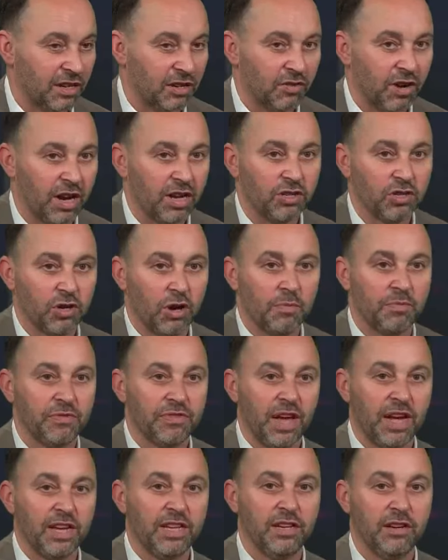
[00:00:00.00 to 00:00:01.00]
a great job.
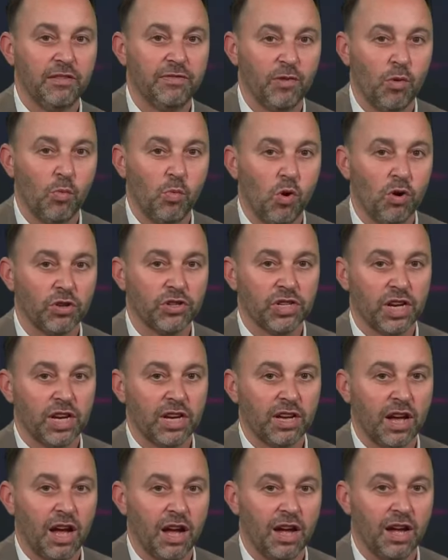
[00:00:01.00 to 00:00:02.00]
Thank you for
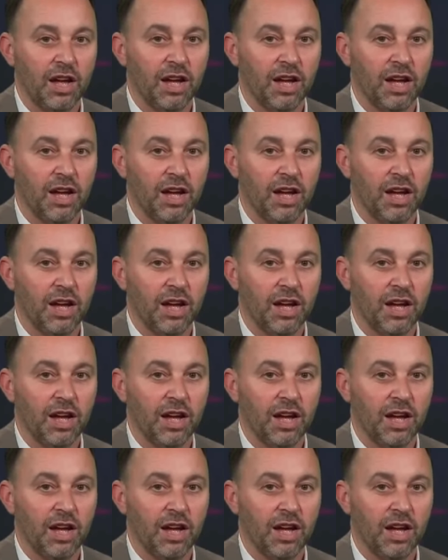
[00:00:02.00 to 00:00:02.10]
watching